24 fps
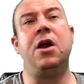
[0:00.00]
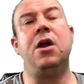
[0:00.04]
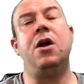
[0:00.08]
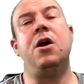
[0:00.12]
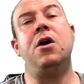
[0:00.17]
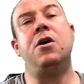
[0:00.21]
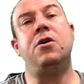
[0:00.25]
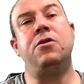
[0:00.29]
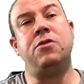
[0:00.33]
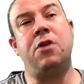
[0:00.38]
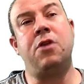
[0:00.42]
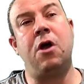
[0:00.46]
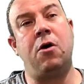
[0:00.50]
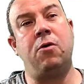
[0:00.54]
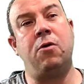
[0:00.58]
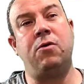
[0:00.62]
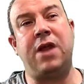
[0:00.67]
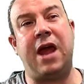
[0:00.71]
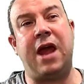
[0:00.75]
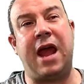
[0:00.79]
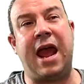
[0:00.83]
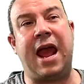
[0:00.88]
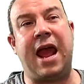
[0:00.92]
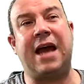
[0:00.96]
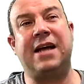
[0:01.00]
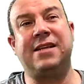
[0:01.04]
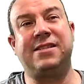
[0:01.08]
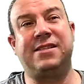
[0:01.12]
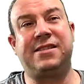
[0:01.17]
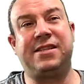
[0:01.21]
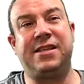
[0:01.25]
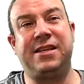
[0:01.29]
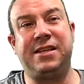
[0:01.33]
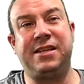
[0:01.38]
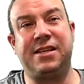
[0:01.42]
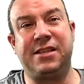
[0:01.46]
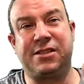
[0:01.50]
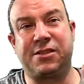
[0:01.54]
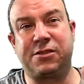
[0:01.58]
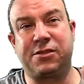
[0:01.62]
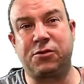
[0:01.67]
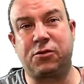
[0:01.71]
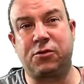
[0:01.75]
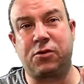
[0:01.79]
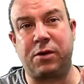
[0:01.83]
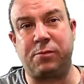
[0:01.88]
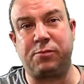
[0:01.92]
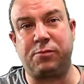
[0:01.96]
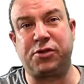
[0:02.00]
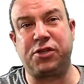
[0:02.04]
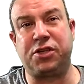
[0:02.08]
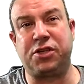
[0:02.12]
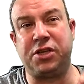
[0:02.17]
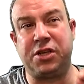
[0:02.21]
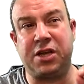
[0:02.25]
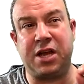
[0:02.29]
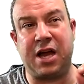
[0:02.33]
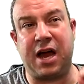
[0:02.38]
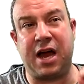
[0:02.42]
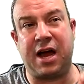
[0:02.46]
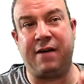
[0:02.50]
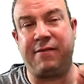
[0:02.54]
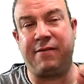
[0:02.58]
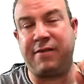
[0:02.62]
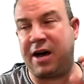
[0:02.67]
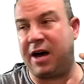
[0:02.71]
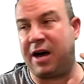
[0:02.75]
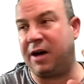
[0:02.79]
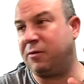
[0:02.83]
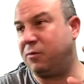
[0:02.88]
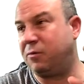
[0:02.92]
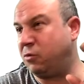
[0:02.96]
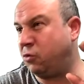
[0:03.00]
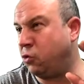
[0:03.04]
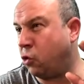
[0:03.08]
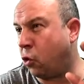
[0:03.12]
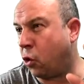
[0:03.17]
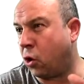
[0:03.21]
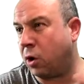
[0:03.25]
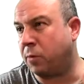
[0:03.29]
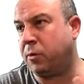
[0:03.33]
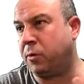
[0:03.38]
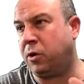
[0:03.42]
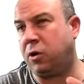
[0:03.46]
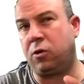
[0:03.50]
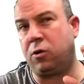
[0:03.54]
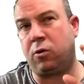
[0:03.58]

known as the description of normal,